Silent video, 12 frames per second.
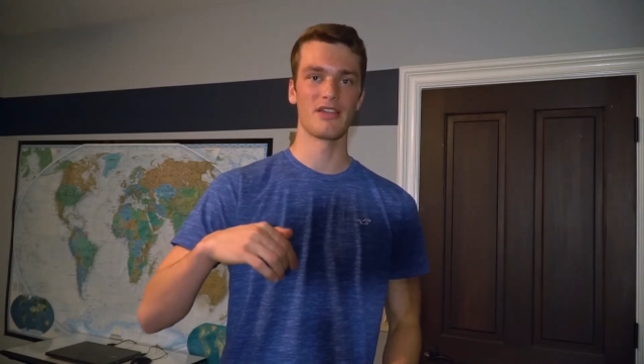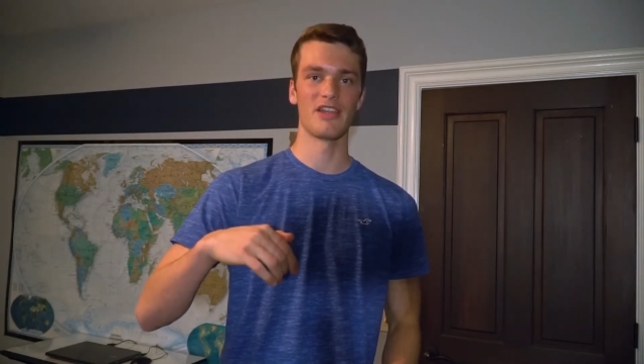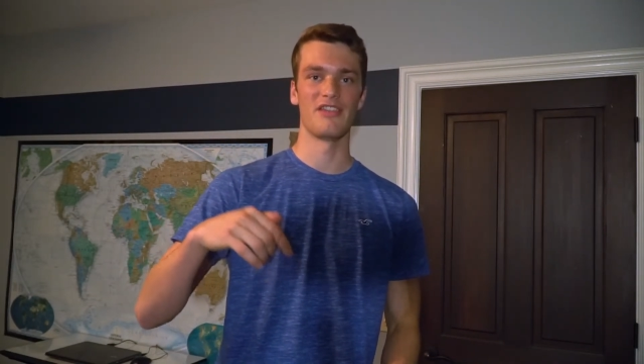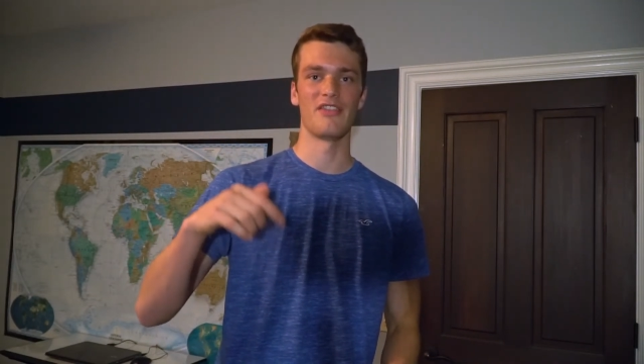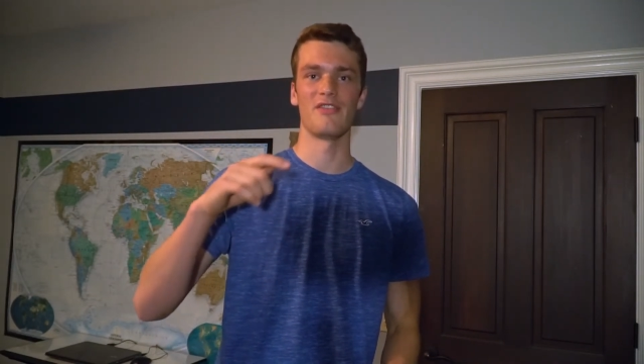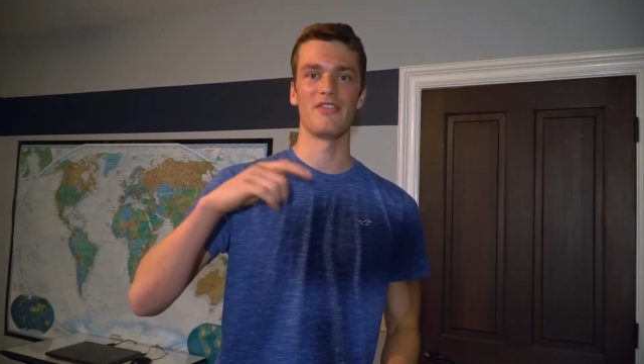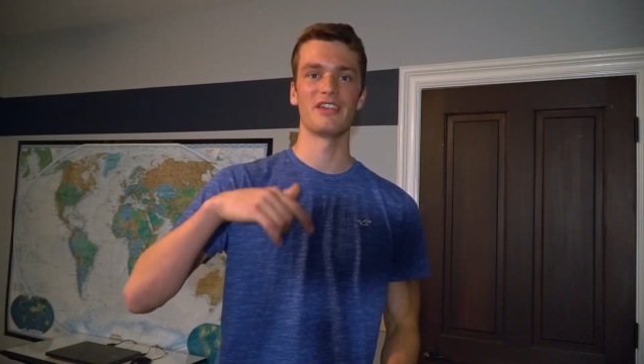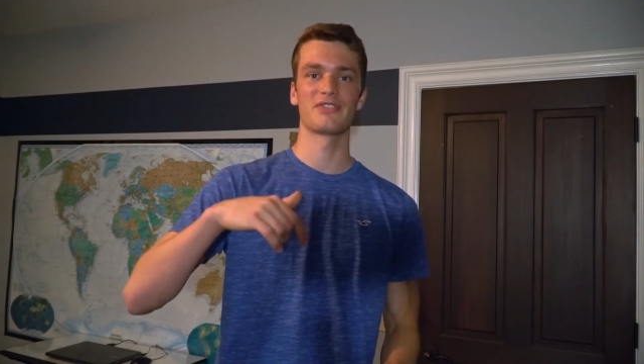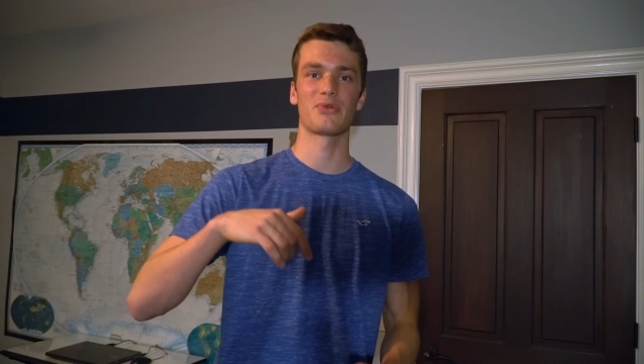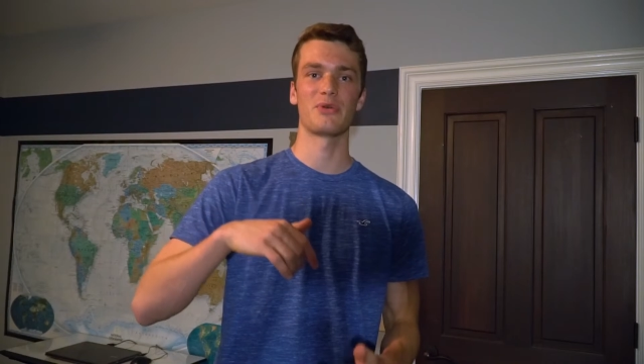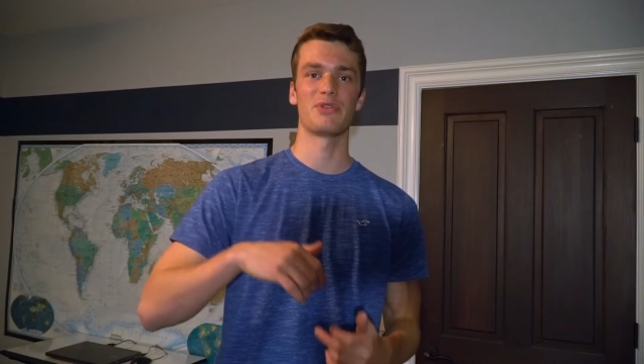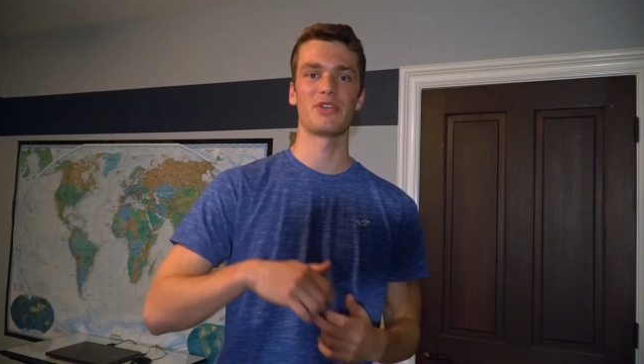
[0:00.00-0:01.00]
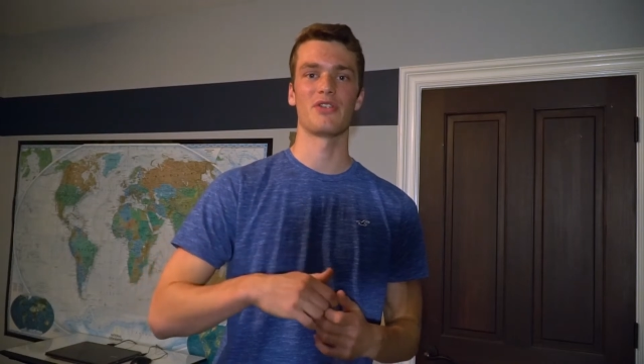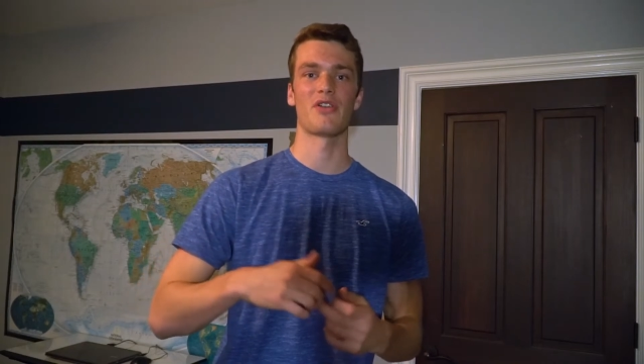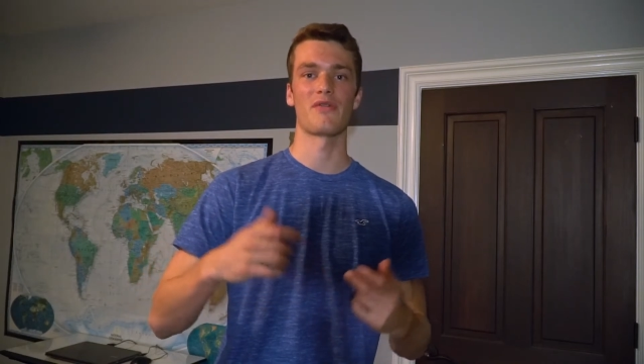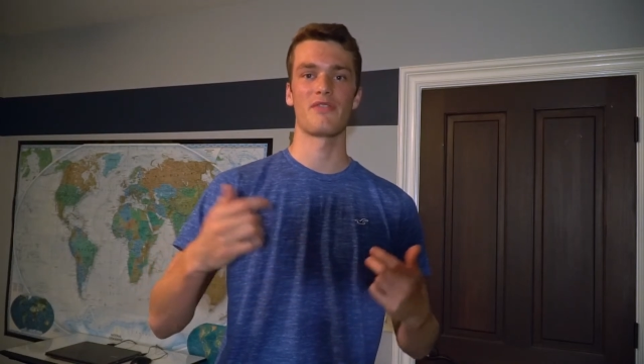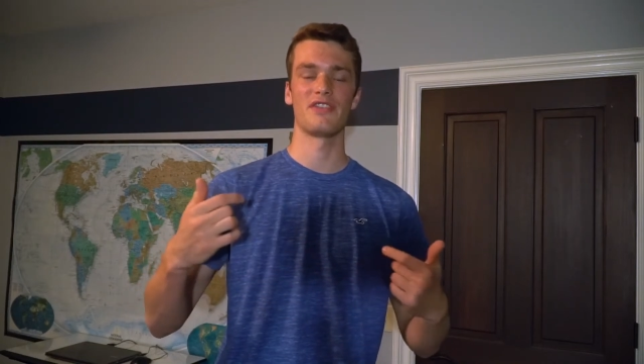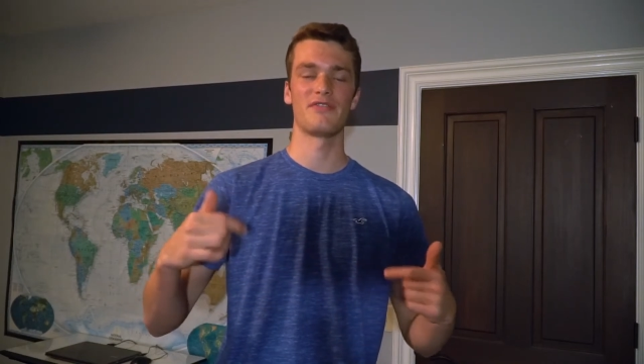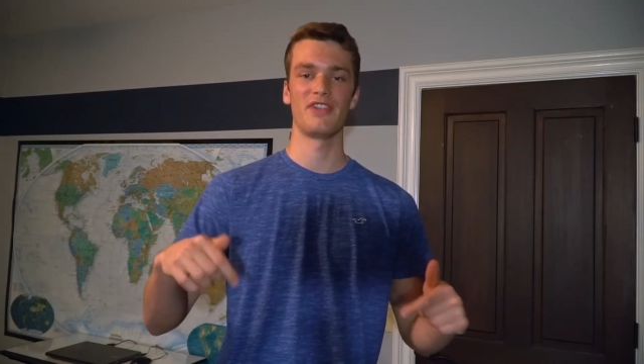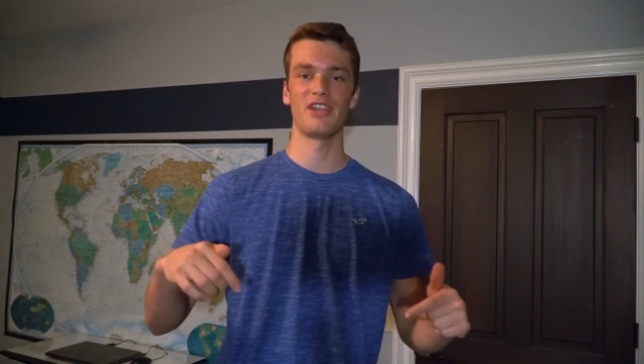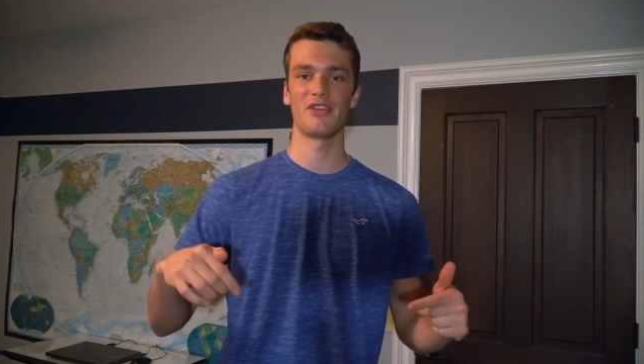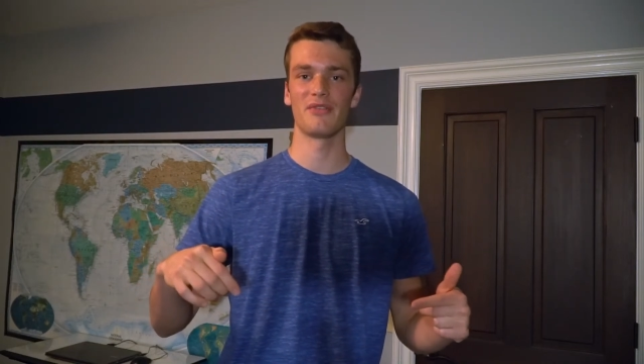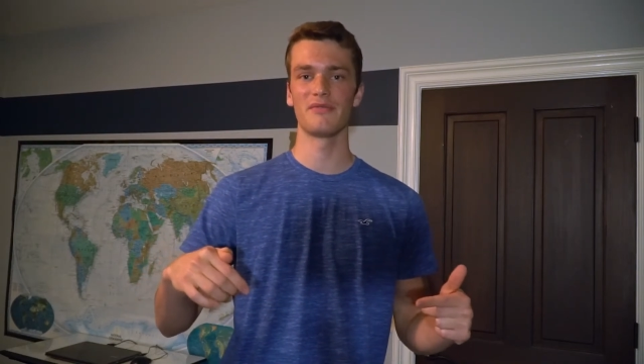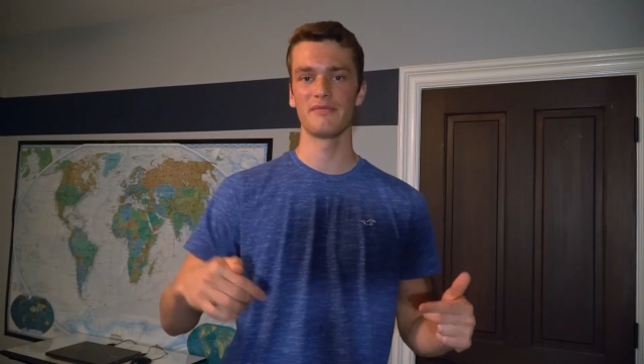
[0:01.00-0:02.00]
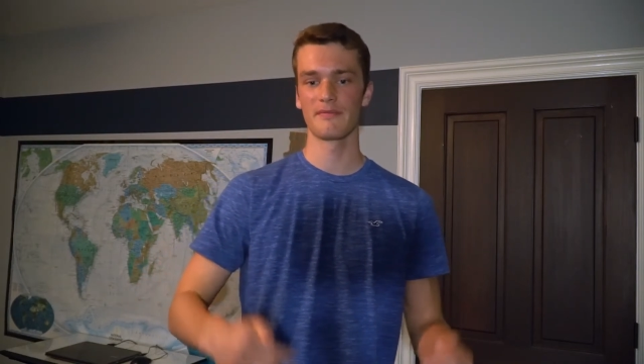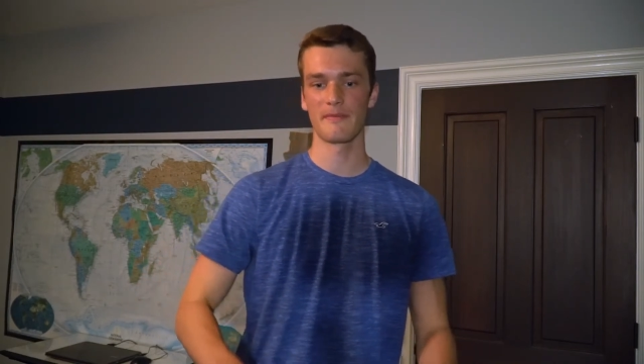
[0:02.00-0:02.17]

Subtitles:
in the description of this video.